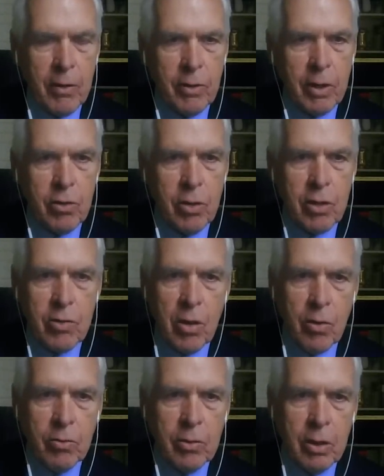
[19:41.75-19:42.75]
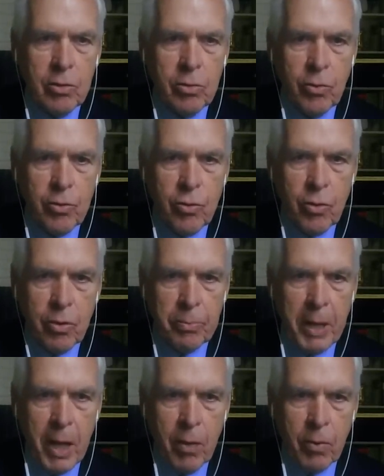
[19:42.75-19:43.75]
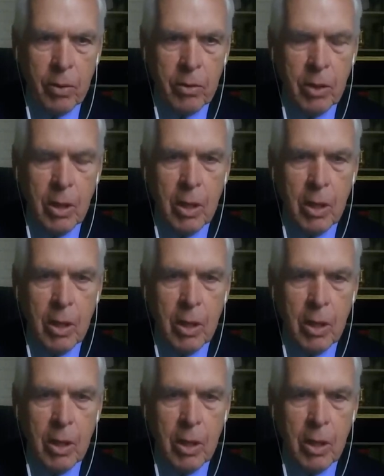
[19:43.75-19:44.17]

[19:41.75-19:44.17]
They exist only to assert power.